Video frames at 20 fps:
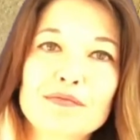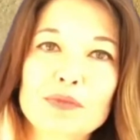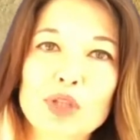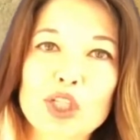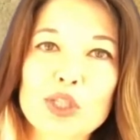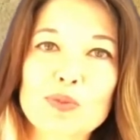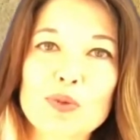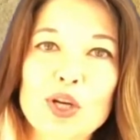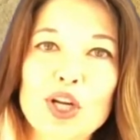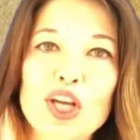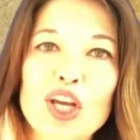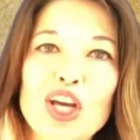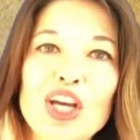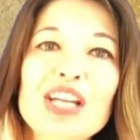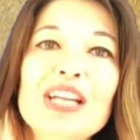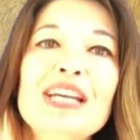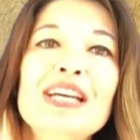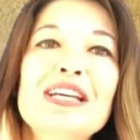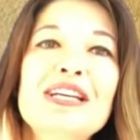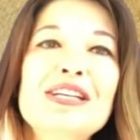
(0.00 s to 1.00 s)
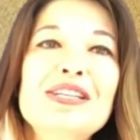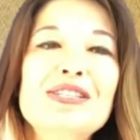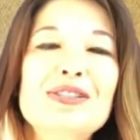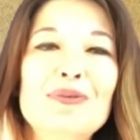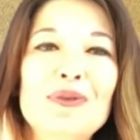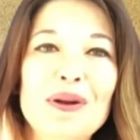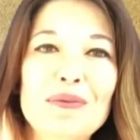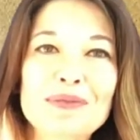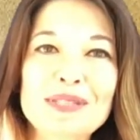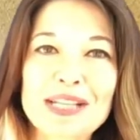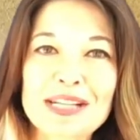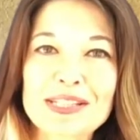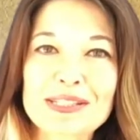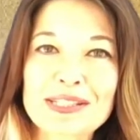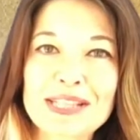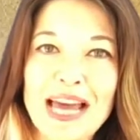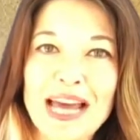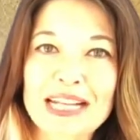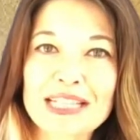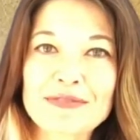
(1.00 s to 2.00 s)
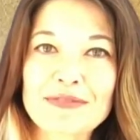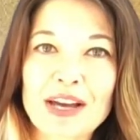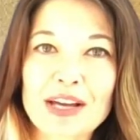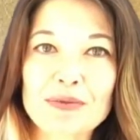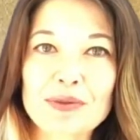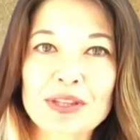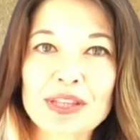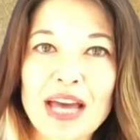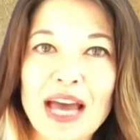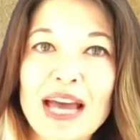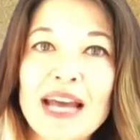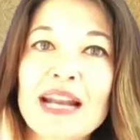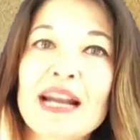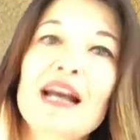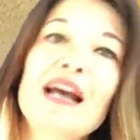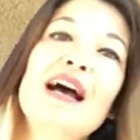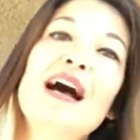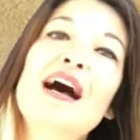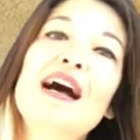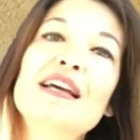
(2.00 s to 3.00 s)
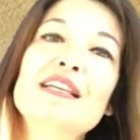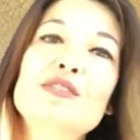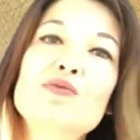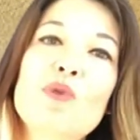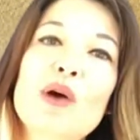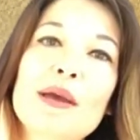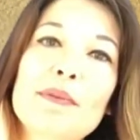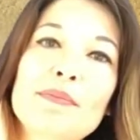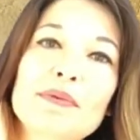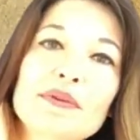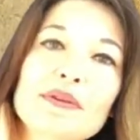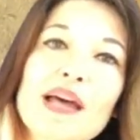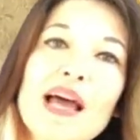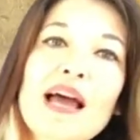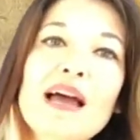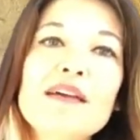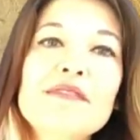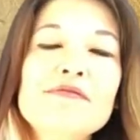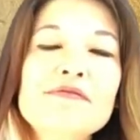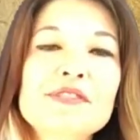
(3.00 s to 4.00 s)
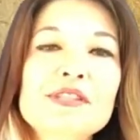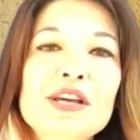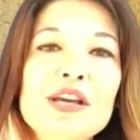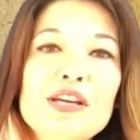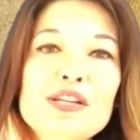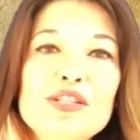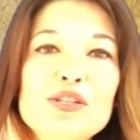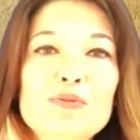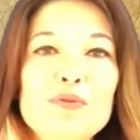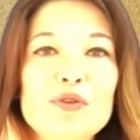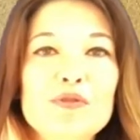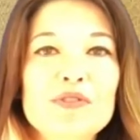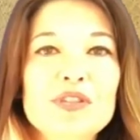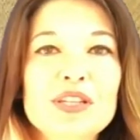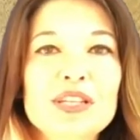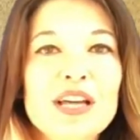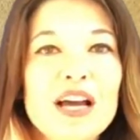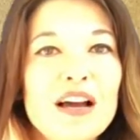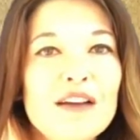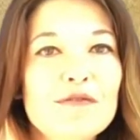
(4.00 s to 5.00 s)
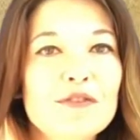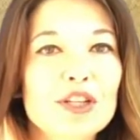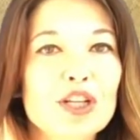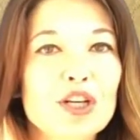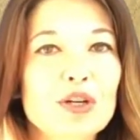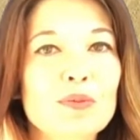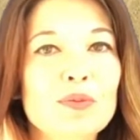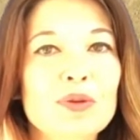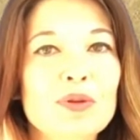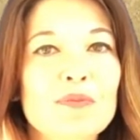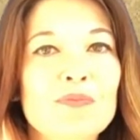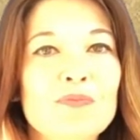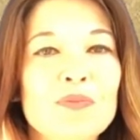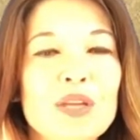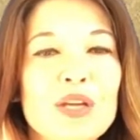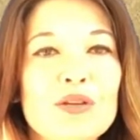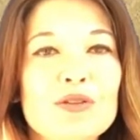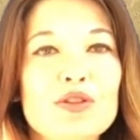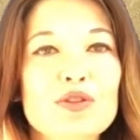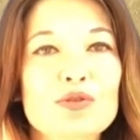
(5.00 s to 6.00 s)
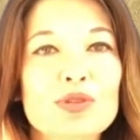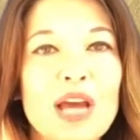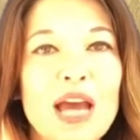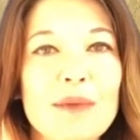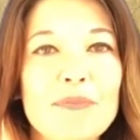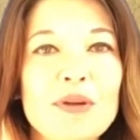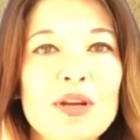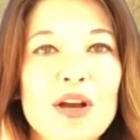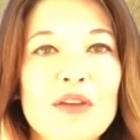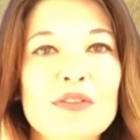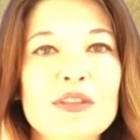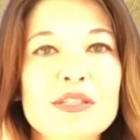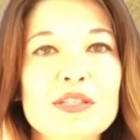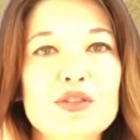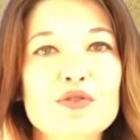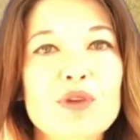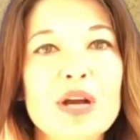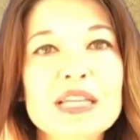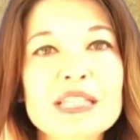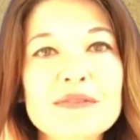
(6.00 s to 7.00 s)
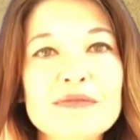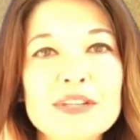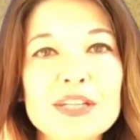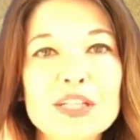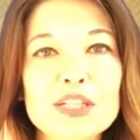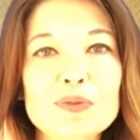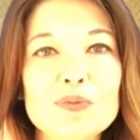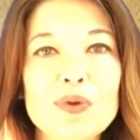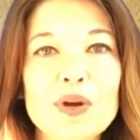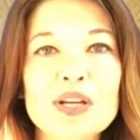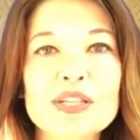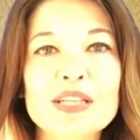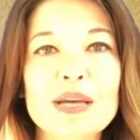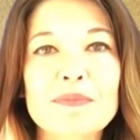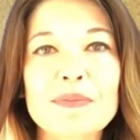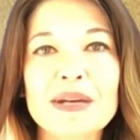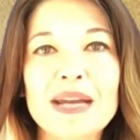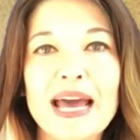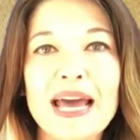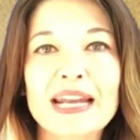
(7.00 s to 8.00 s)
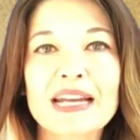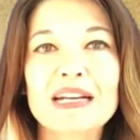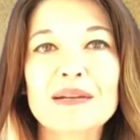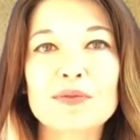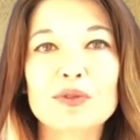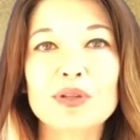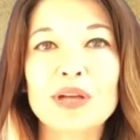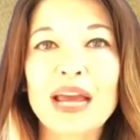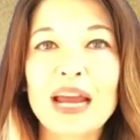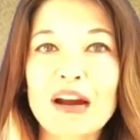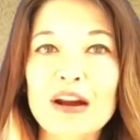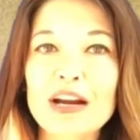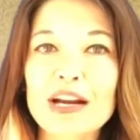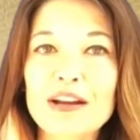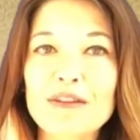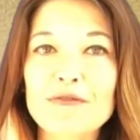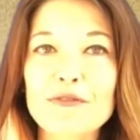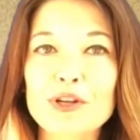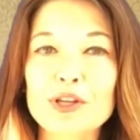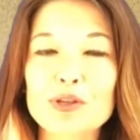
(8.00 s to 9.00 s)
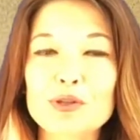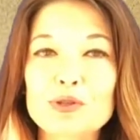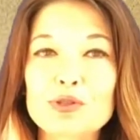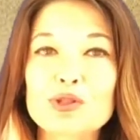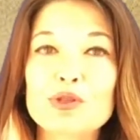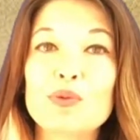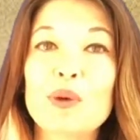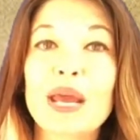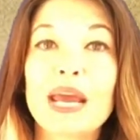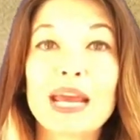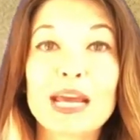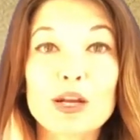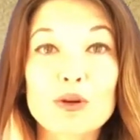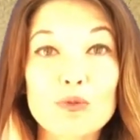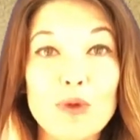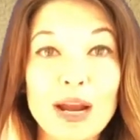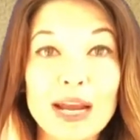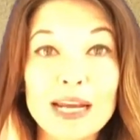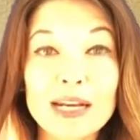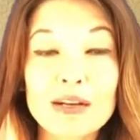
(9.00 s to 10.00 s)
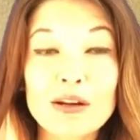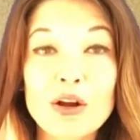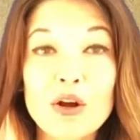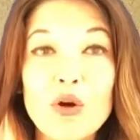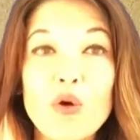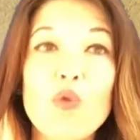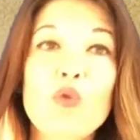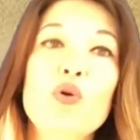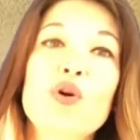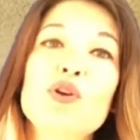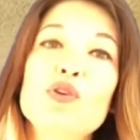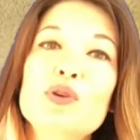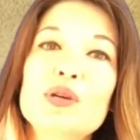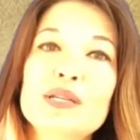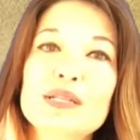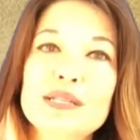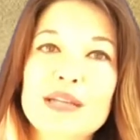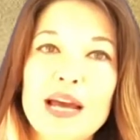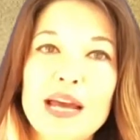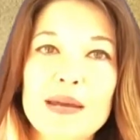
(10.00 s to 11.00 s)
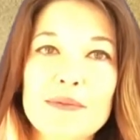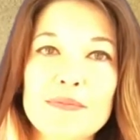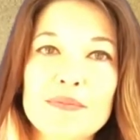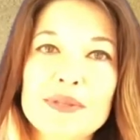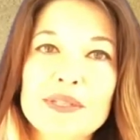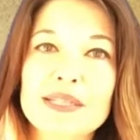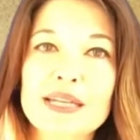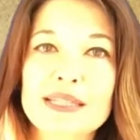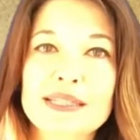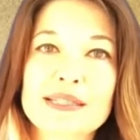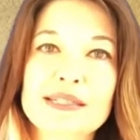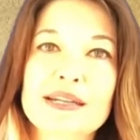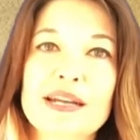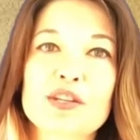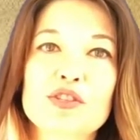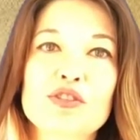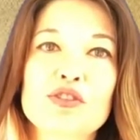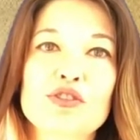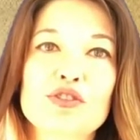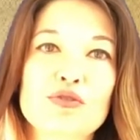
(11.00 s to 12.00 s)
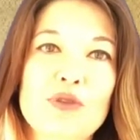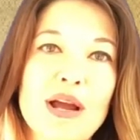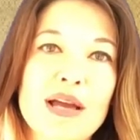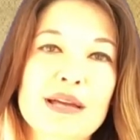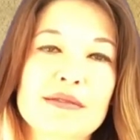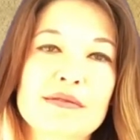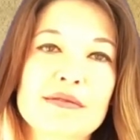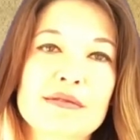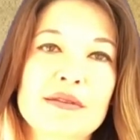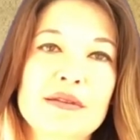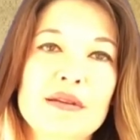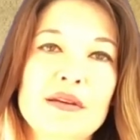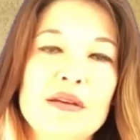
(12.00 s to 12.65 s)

Looks pretty good. So when I'm satisfied with that, I swipe left to move to the envelope. So tapping on this address field brings up an editable area for you to handwrite, or you can type the destination address.